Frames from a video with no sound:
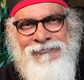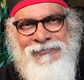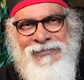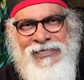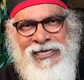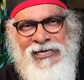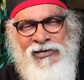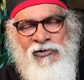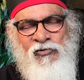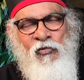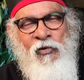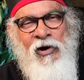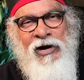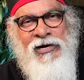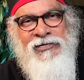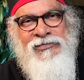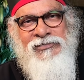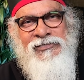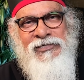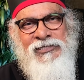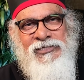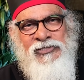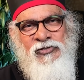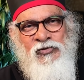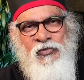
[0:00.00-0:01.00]
In one
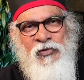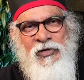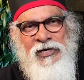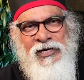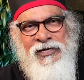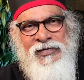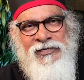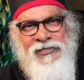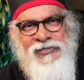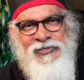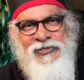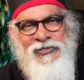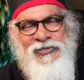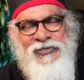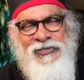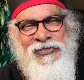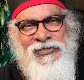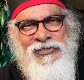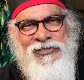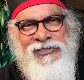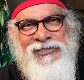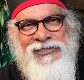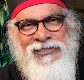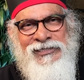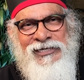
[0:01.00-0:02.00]
such village,
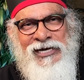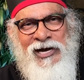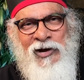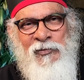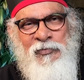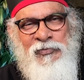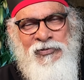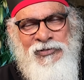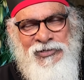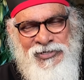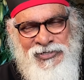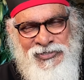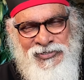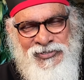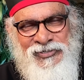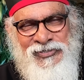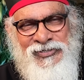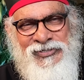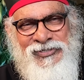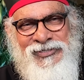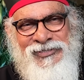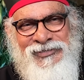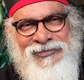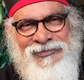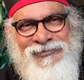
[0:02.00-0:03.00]
a
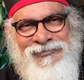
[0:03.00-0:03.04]
priest